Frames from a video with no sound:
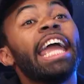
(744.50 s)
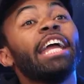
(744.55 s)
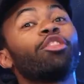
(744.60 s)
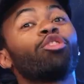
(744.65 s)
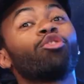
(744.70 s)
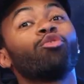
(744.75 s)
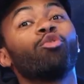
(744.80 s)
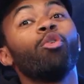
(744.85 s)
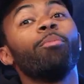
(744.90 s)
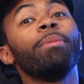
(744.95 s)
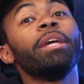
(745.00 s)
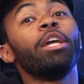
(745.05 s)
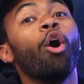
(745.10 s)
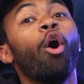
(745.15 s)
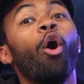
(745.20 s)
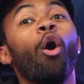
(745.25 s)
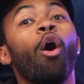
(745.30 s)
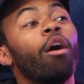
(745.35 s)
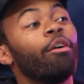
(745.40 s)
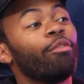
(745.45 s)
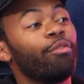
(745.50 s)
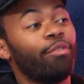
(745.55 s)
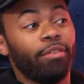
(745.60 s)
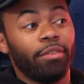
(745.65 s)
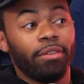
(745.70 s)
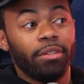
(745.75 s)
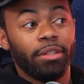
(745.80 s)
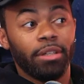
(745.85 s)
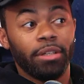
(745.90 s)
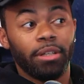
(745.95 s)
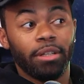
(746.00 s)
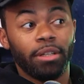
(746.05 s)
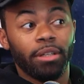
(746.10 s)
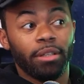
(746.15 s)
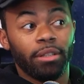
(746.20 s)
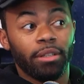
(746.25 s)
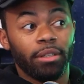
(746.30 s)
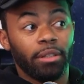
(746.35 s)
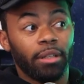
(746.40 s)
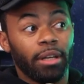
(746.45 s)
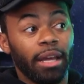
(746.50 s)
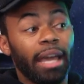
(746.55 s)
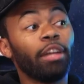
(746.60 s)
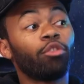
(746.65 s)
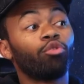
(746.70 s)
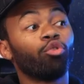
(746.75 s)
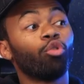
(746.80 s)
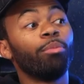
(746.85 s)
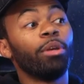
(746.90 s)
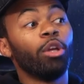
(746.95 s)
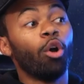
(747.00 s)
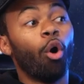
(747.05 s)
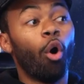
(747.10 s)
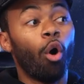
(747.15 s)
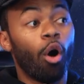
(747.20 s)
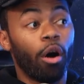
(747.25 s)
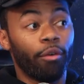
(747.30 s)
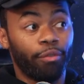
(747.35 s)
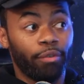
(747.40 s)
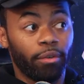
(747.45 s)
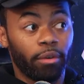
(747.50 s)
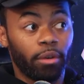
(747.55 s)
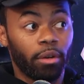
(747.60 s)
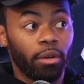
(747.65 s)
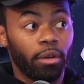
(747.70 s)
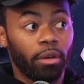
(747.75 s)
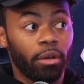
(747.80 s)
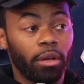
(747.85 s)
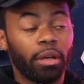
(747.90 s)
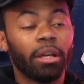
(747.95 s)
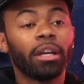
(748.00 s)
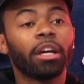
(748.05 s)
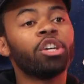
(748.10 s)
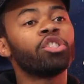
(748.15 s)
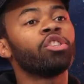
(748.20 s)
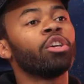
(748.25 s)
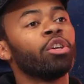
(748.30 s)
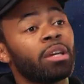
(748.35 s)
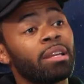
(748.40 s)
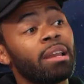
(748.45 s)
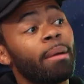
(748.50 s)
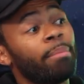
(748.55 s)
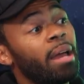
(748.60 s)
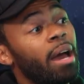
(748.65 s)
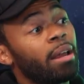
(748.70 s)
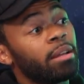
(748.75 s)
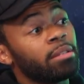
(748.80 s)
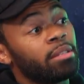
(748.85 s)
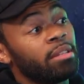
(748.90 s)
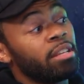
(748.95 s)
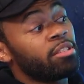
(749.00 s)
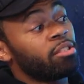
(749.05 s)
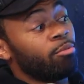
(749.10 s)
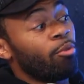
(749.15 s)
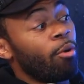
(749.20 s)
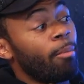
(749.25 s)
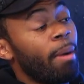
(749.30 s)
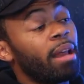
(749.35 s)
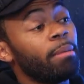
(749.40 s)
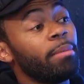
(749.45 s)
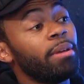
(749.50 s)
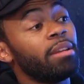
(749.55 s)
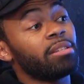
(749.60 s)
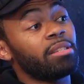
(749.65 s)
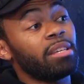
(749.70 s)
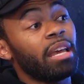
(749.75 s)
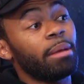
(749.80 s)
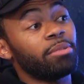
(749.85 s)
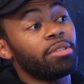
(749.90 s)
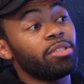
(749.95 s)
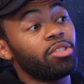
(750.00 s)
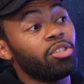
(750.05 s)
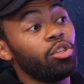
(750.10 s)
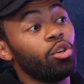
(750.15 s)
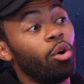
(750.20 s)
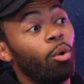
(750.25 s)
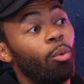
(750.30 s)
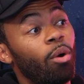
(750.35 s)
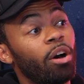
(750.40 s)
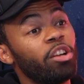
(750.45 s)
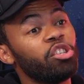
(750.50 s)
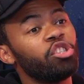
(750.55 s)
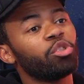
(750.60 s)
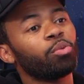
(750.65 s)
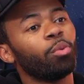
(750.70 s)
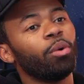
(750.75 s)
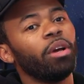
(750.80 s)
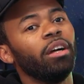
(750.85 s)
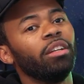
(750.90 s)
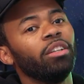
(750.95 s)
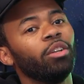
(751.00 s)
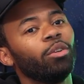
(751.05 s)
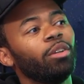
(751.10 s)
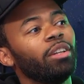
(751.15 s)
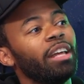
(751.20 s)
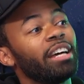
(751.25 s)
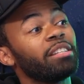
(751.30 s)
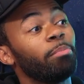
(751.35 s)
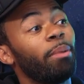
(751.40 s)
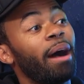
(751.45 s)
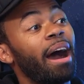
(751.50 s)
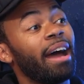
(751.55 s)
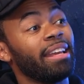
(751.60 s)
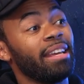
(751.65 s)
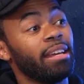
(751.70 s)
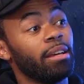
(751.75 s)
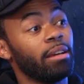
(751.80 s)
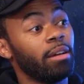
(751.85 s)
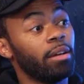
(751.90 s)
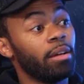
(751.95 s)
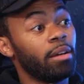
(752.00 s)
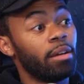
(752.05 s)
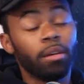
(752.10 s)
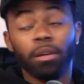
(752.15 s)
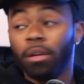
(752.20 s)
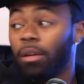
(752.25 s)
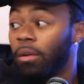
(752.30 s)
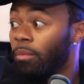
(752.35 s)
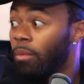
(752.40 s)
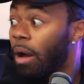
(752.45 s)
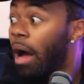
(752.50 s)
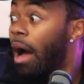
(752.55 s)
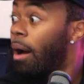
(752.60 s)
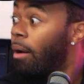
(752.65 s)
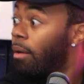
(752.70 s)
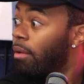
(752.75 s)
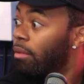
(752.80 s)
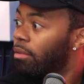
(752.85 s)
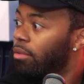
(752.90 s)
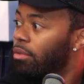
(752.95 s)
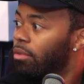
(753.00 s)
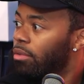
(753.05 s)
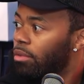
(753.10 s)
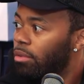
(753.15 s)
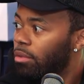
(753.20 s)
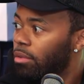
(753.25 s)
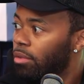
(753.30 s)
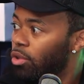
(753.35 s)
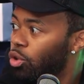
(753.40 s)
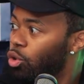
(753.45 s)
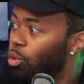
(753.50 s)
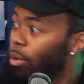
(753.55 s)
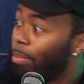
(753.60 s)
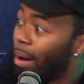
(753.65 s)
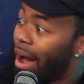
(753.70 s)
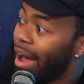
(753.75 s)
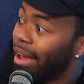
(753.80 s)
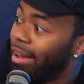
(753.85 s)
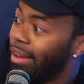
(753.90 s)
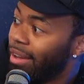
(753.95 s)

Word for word: It, It threw me it, off. it free? blew me out the water. It threw me off. Cause can I be honest? This reminded me of the Samson CO1, just with a little less body. I'm buying it. Tell you that much. You would buy